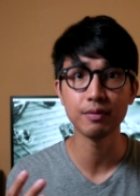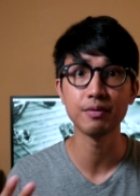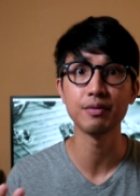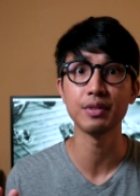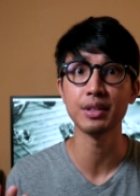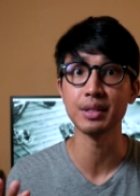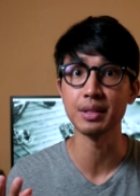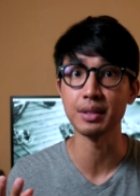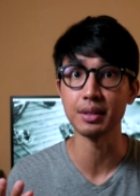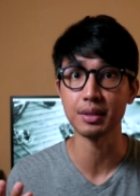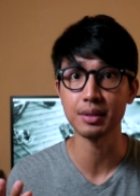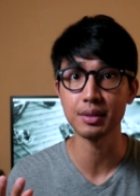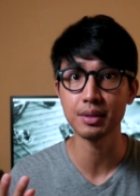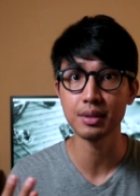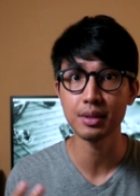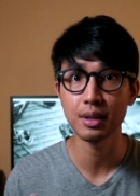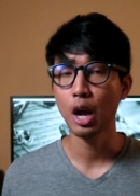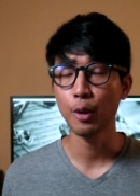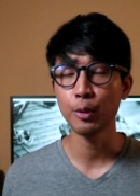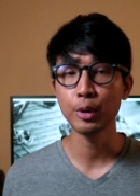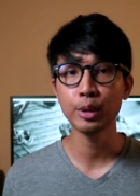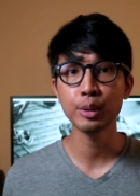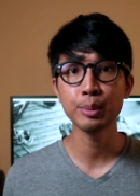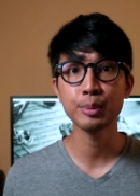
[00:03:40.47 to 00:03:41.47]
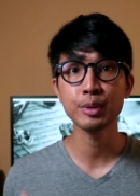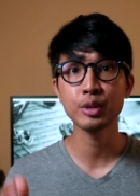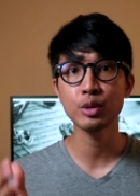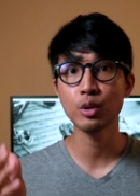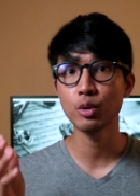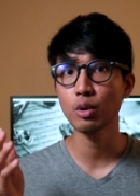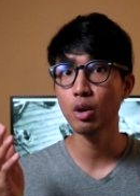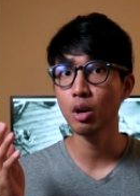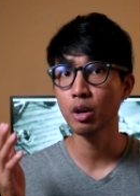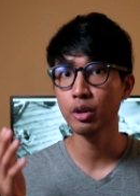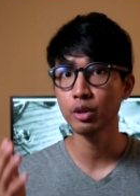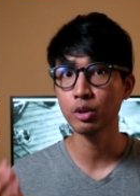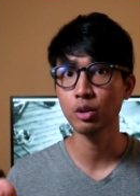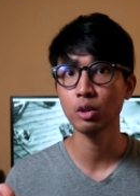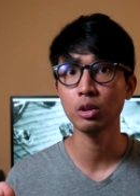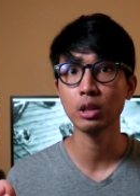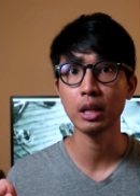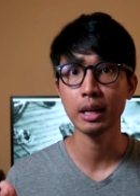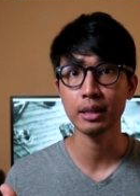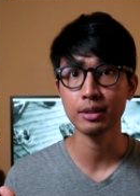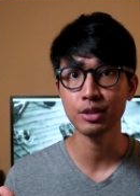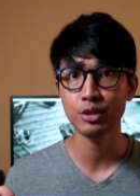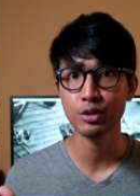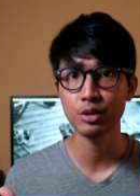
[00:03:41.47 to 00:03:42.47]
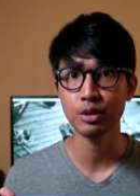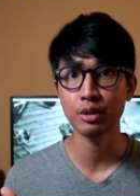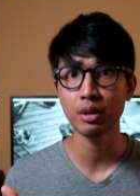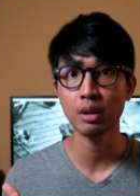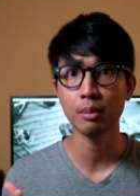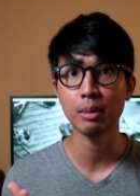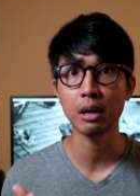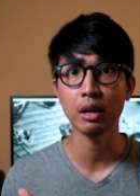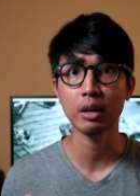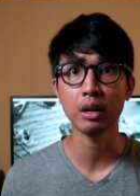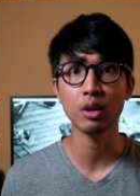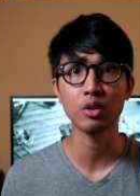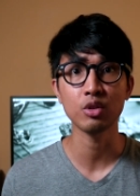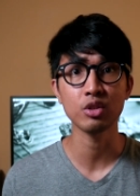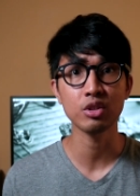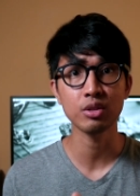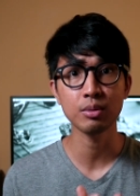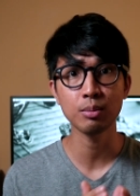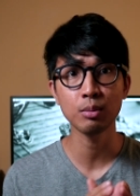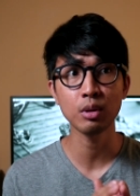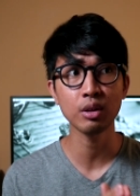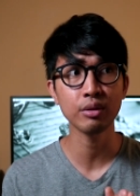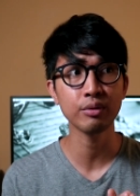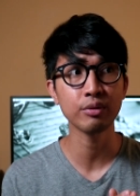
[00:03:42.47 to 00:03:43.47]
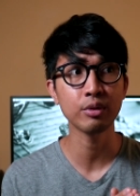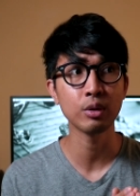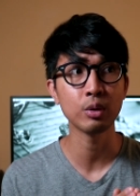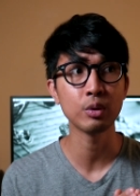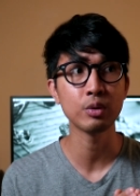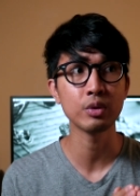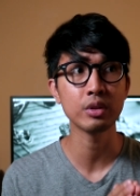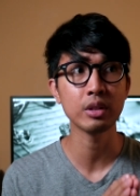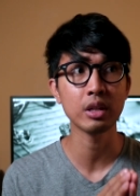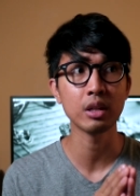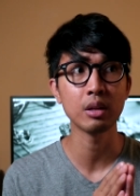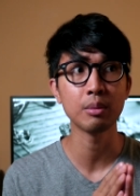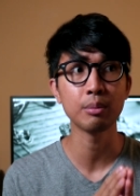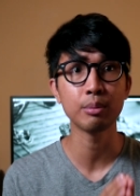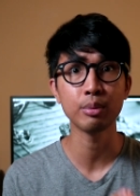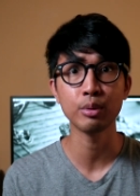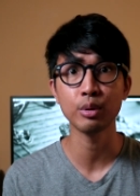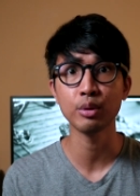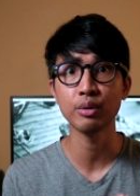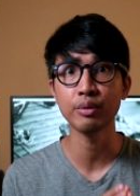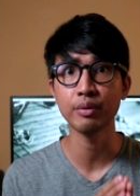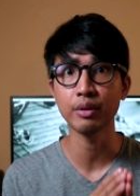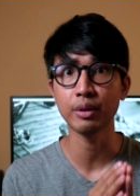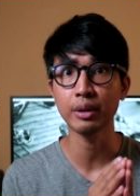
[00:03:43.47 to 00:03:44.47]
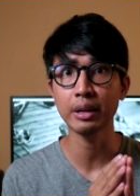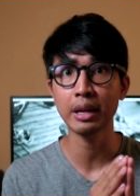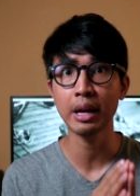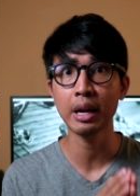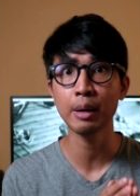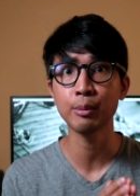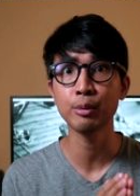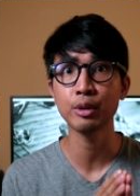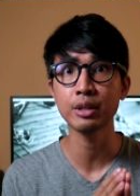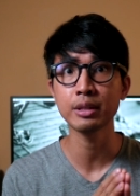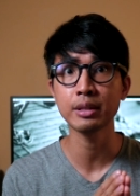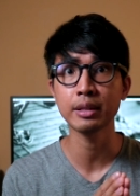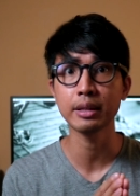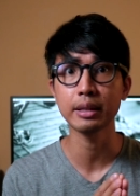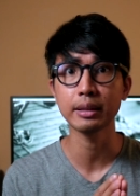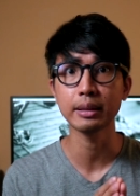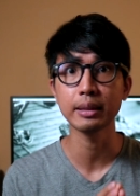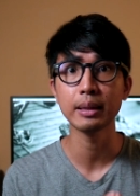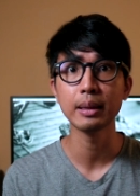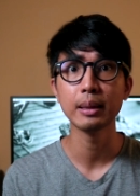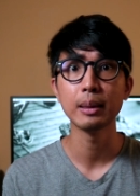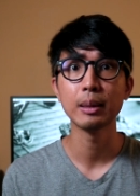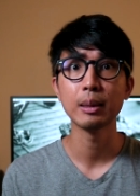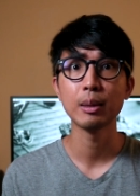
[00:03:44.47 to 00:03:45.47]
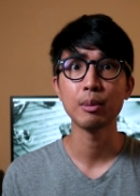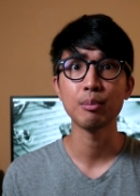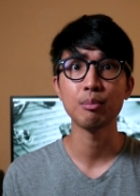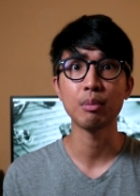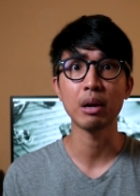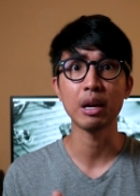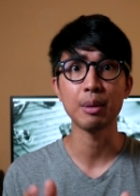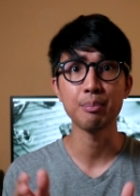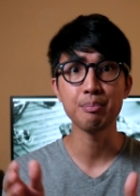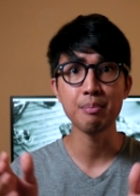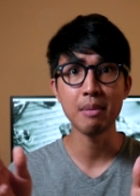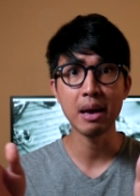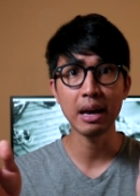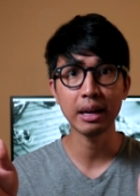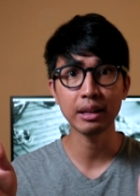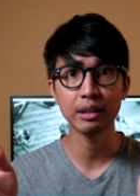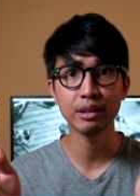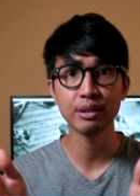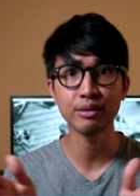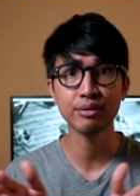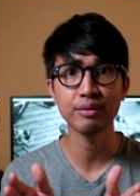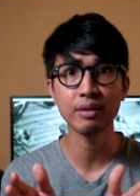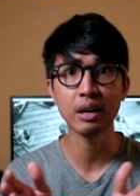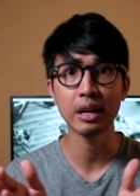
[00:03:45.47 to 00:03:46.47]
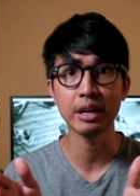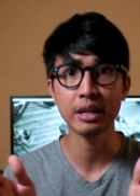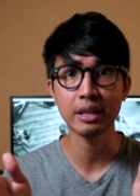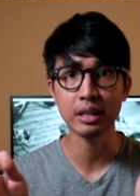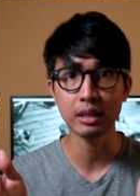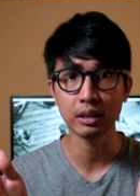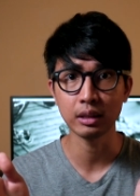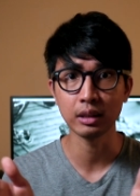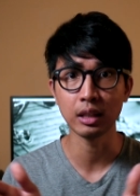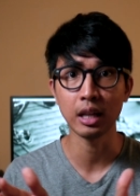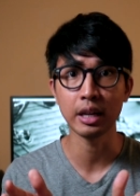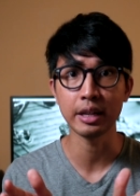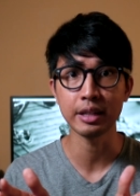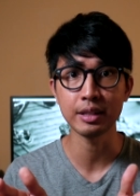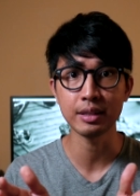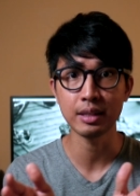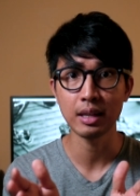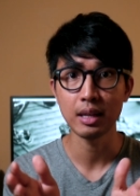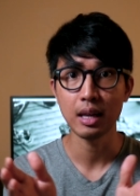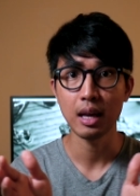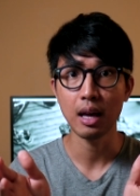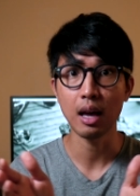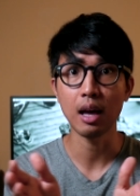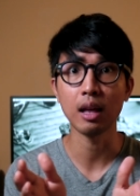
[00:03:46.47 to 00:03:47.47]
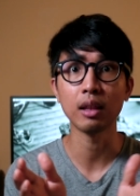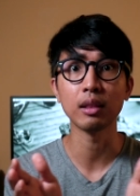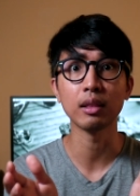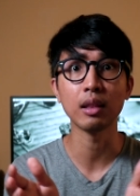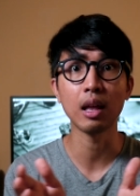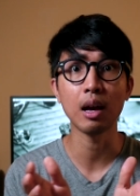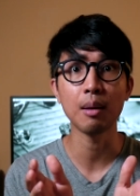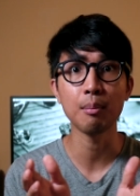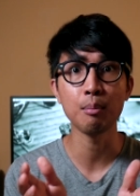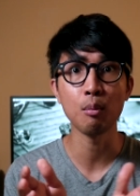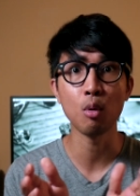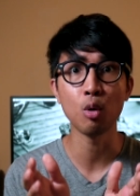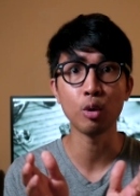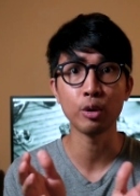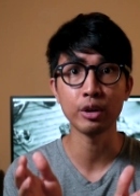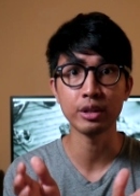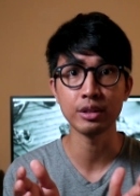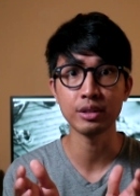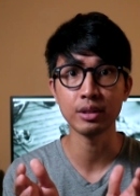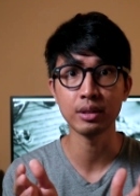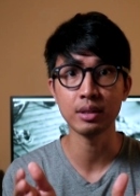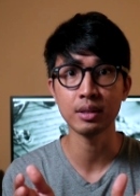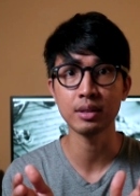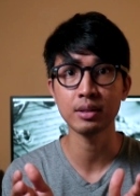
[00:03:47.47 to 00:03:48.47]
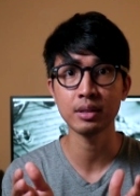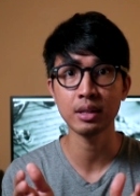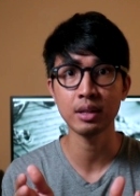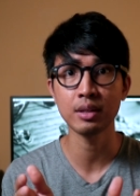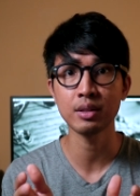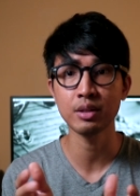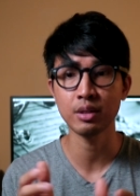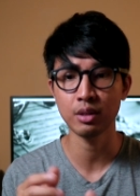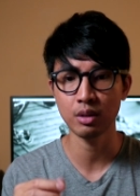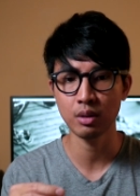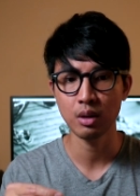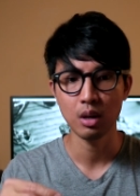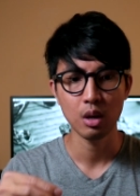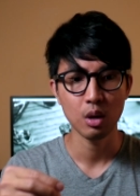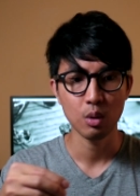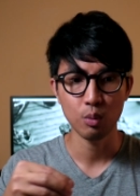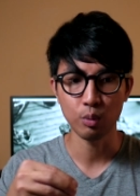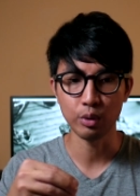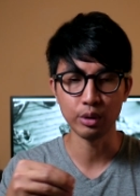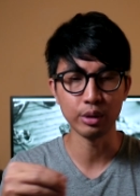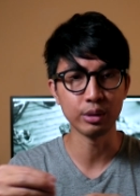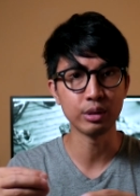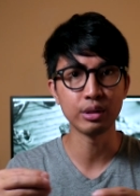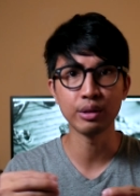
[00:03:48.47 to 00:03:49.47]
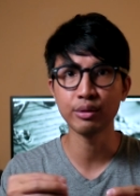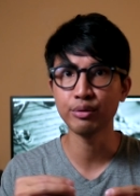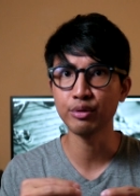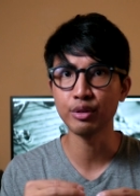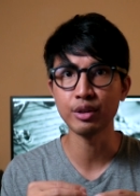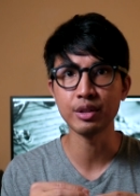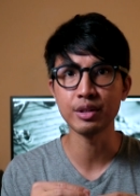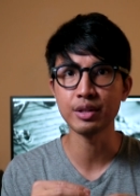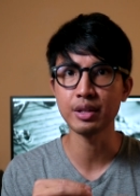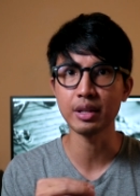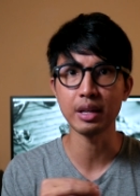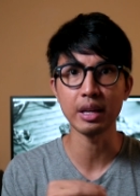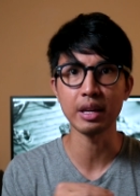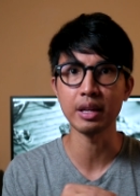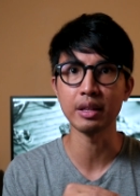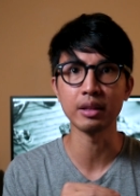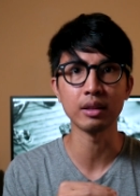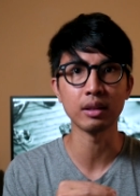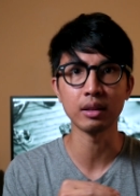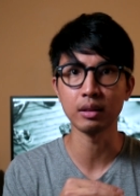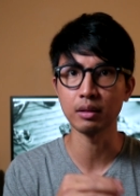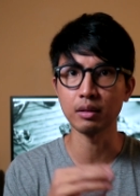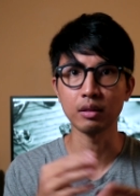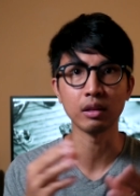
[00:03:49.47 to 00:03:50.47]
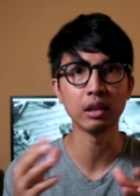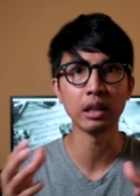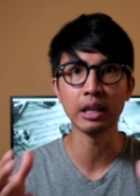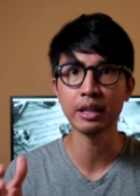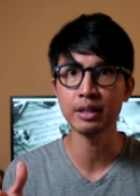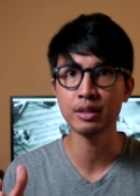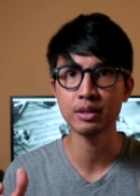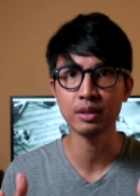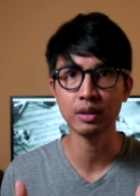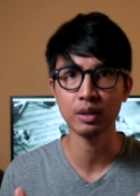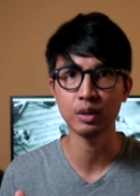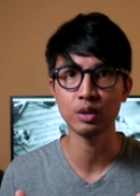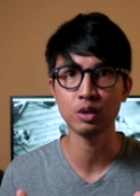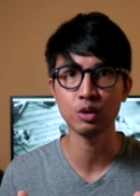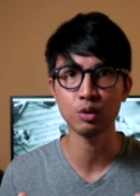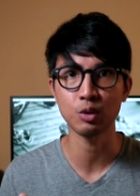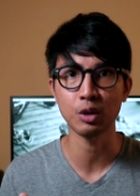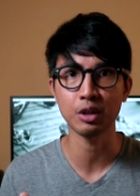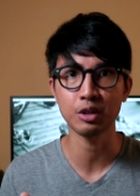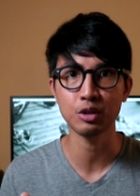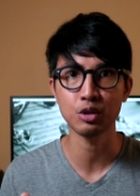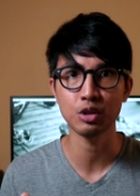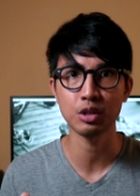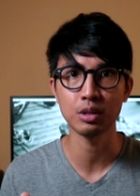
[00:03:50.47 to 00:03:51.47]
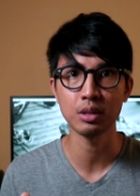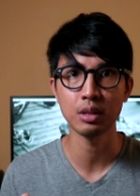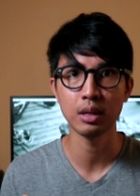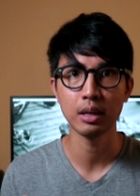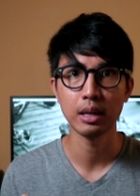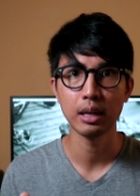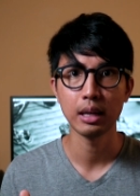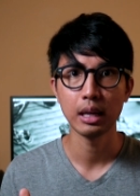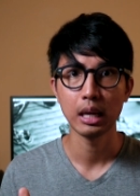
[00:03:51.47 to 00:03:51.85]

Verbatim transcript: physics. I read an obscure article last year about how smartphones can improve their camera tech by magnifying light a lot more into the sensor with a difference in lens construction.